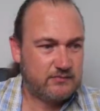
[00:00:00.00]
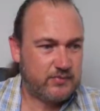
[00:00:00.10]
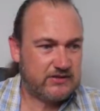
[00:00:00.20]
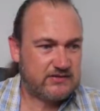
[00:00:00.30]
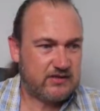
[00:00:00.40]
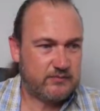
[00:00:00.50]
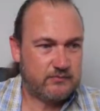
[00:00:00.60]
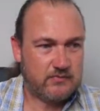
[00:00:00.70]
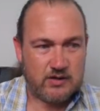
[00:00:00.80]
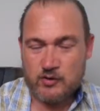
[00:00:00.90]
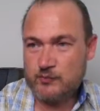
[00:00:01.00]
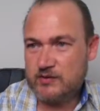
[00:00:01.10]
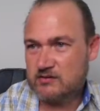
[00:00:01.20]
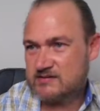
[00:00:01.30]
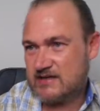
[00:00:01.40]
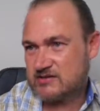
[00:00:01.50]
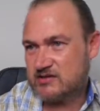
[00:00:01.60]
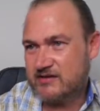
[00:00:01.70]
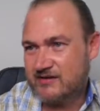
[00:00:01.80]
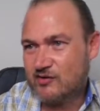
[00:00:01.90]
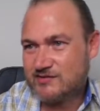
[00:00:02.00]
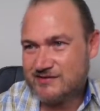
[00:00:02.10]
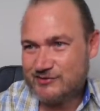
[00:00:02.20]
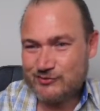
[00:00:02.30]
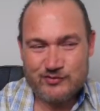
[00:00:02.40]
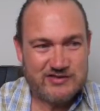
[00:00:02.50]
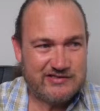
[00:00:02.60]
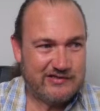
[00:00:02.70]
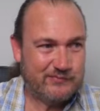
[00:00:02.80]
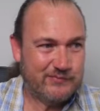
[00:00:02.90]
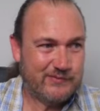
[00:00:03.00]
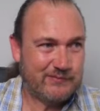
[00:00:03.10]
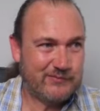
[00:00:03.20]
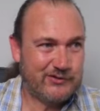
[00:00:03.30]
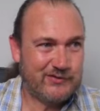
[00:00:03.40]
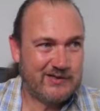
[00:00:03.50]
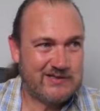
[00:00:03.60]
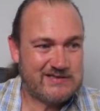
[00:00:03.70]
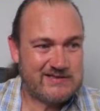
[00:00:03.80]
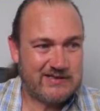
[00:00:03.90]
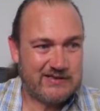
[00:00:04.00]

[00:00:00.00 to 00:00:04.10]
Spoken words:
but I'm hoping this actually answers your question. I'm doing this.